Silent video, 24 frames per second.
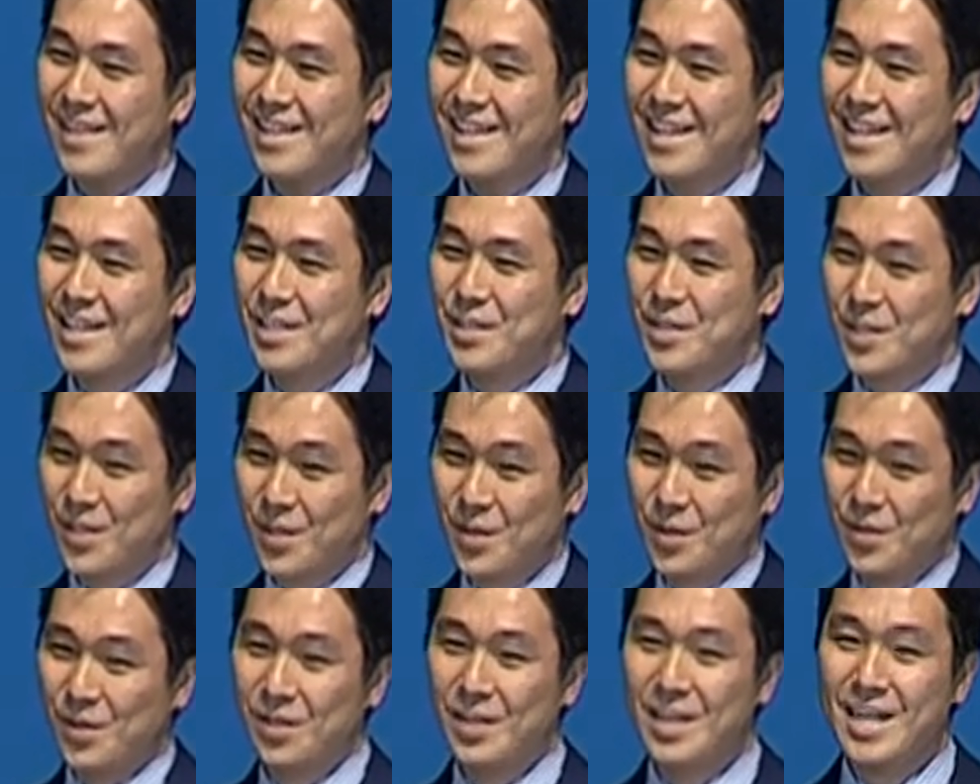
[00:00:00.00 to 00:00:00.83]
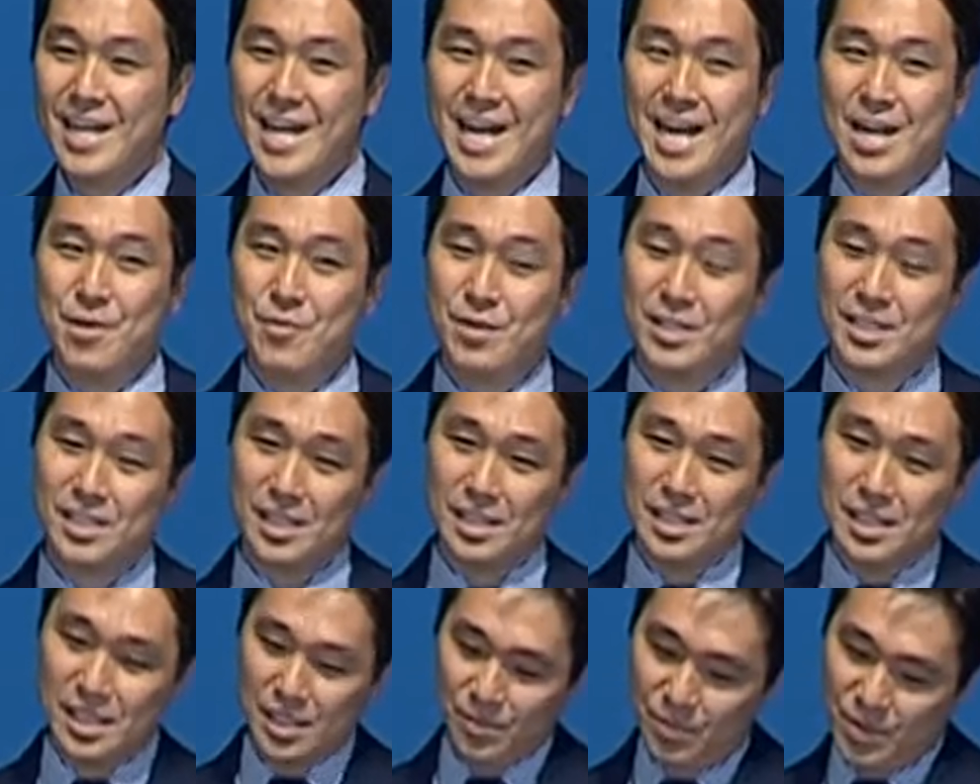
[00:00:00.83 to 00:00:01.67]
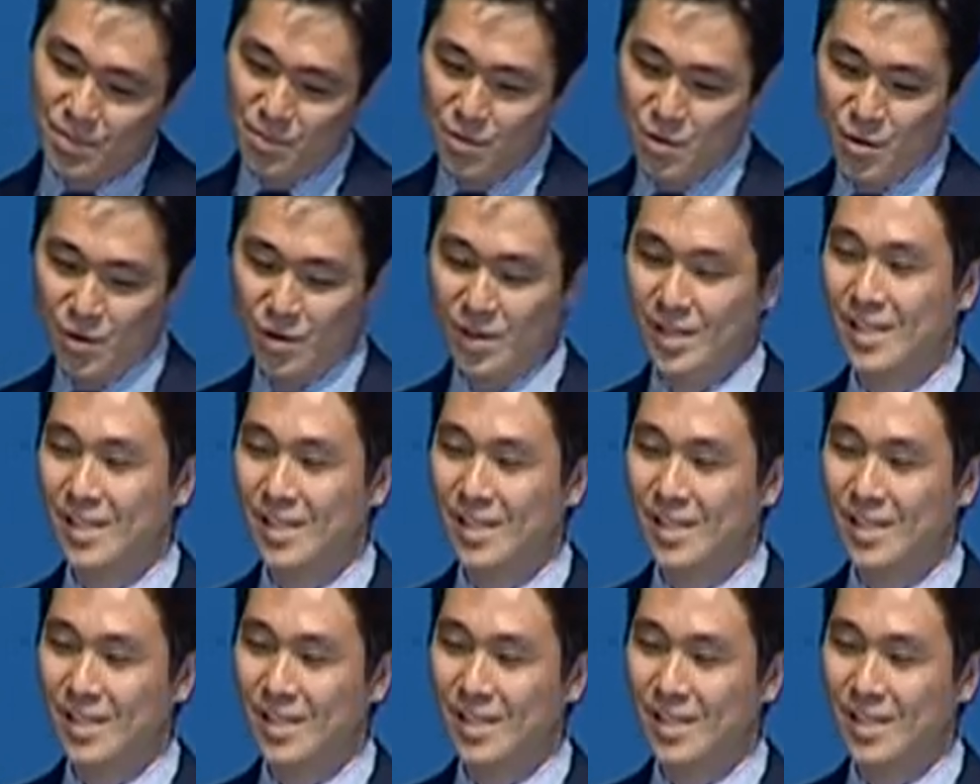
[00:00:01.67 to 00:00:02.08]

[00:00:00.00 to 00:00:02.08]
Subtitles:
And so I went a little bit more.